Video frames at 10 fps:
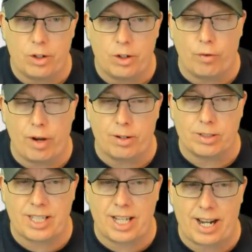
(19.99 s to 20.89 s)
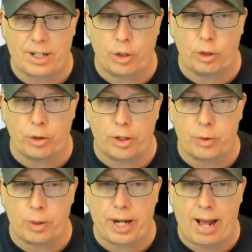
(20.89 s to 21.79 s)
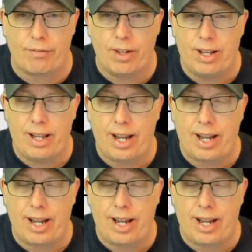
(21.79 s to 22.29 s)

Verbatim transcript: The over-under is set at two thirty-three and a half.